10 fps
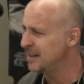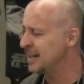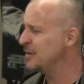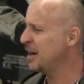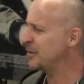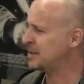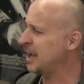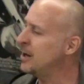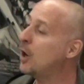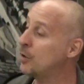
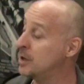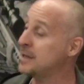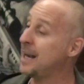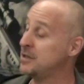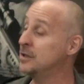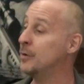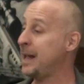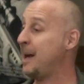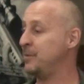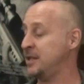Because actually, what
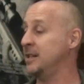happened?